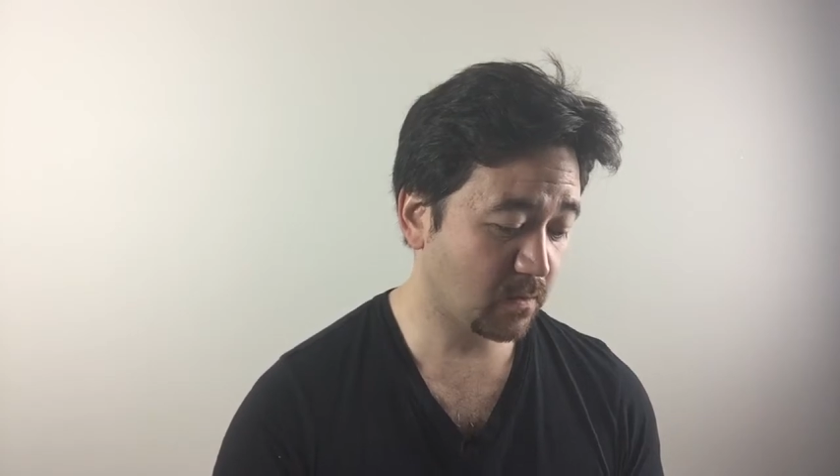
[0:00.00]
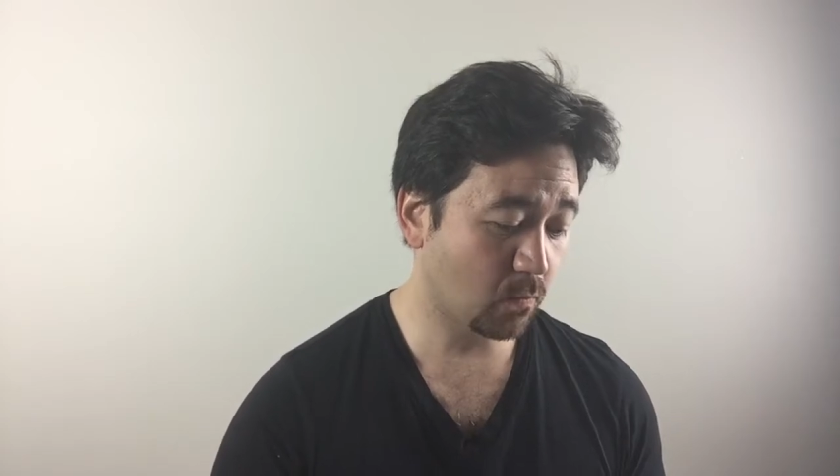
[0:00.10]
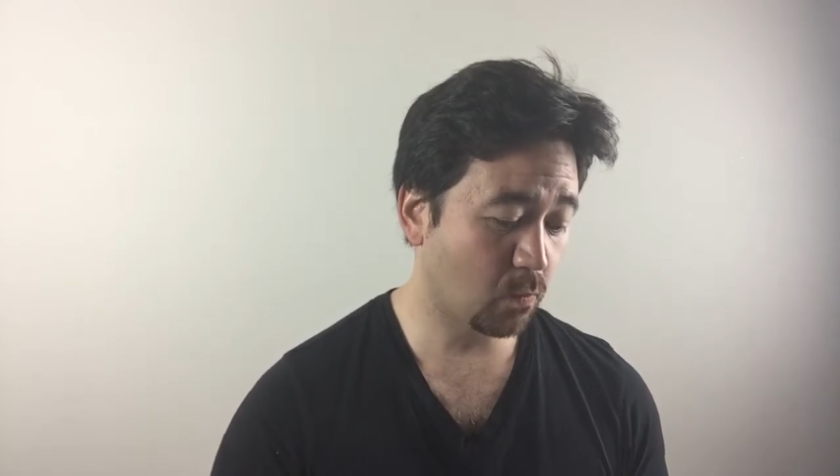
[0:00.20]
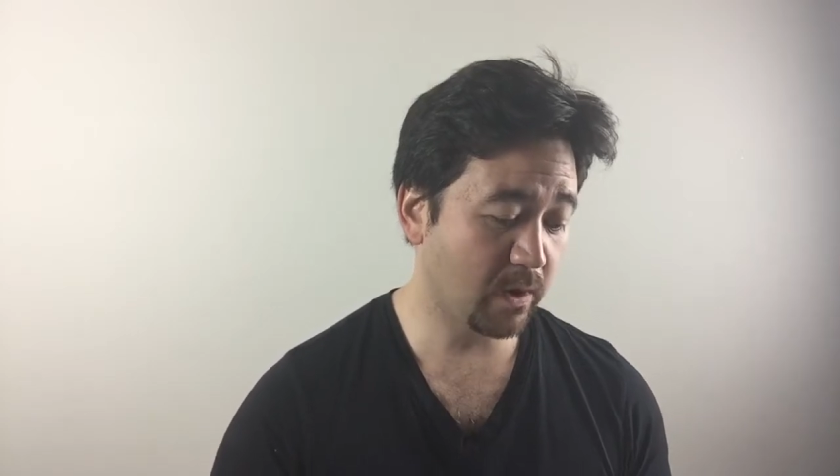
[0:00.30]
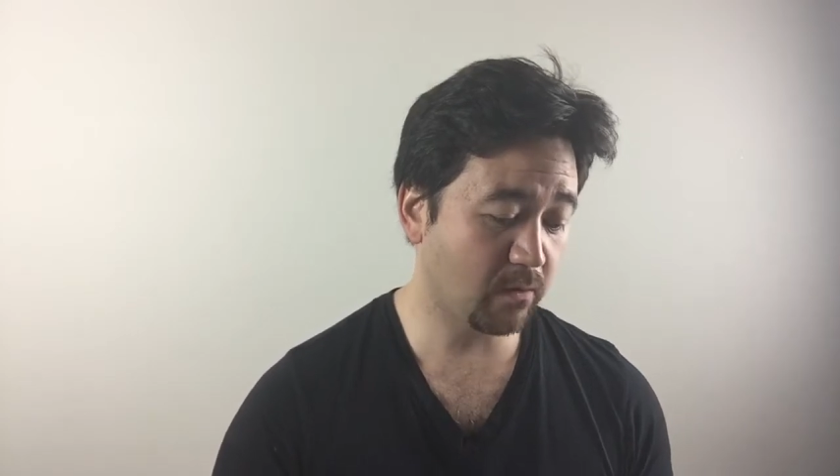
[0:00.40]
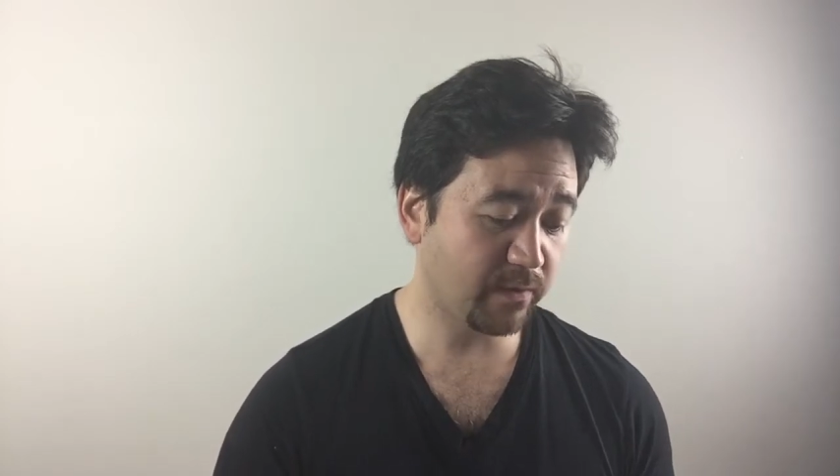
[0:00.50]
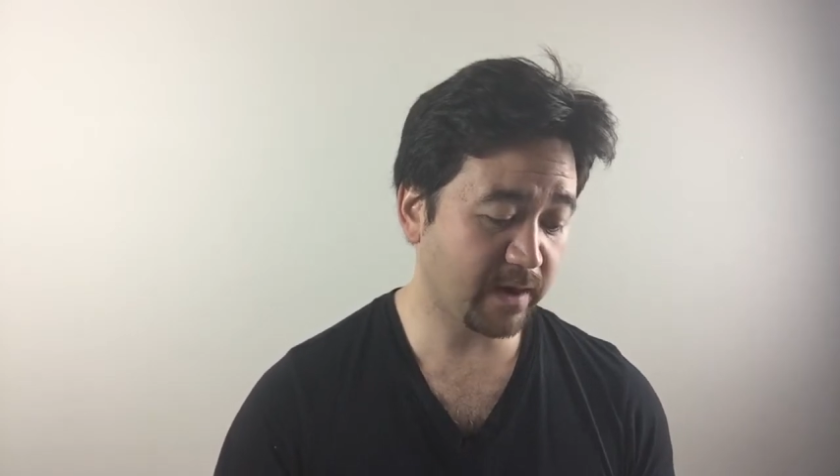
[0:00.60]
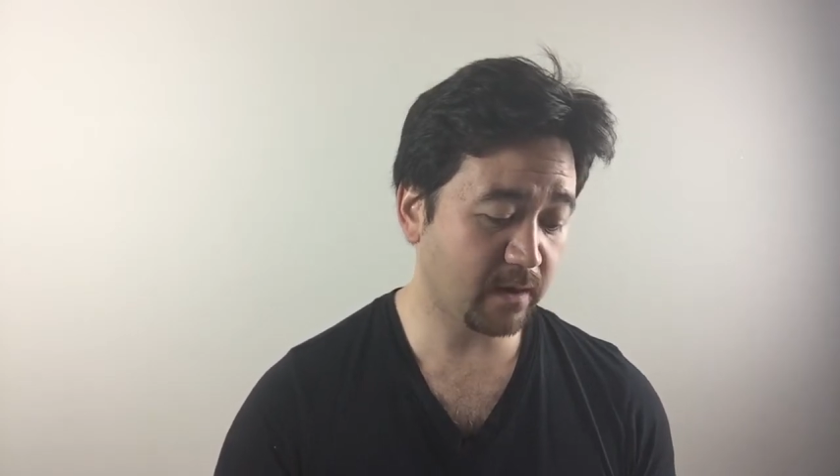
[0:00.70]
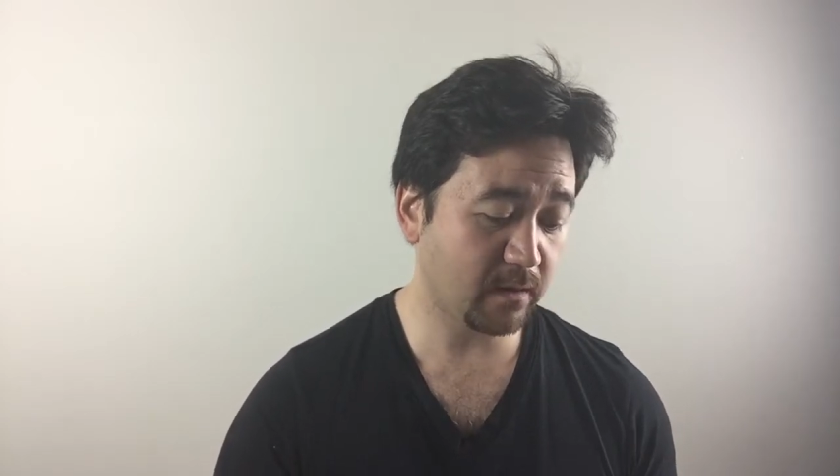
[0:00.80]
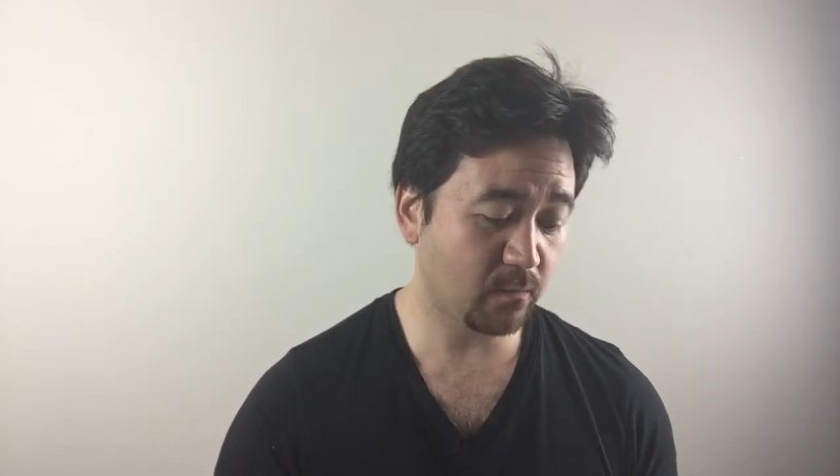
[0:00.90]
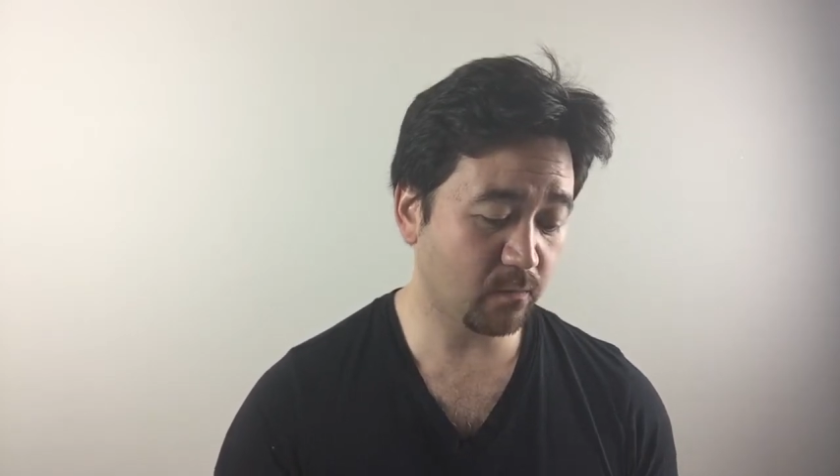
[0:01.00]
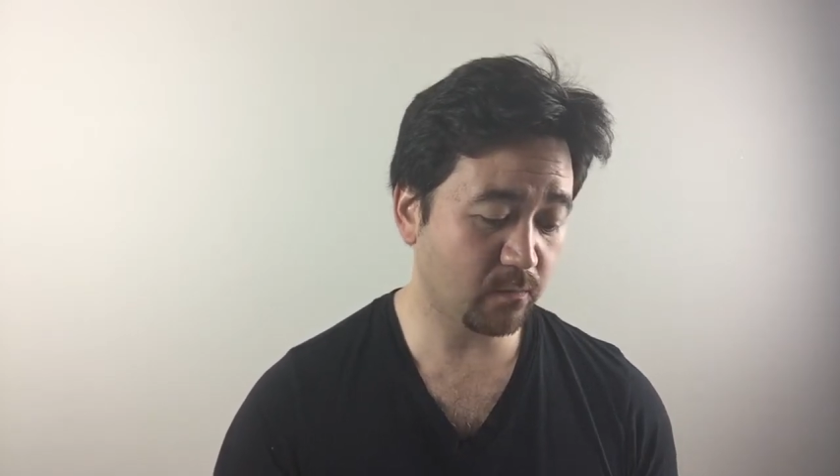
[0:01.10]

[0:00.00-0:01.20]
Will they,